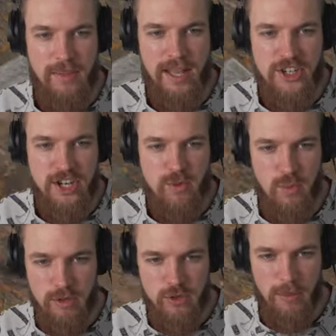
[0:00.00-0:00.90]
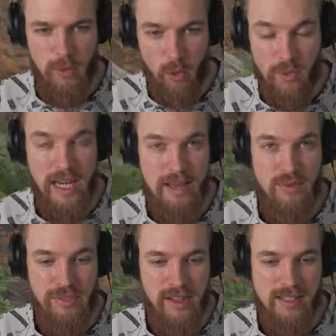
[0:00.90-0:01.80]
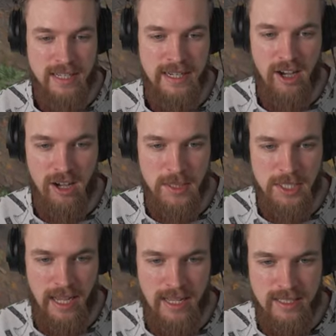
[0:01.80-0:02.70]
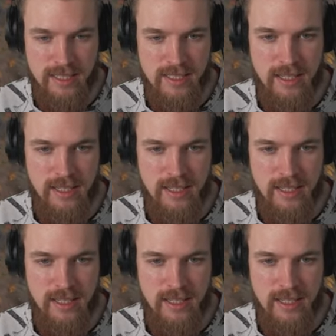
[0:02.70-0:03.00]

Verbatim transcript: But that chest will drop all the level 13 armor sets.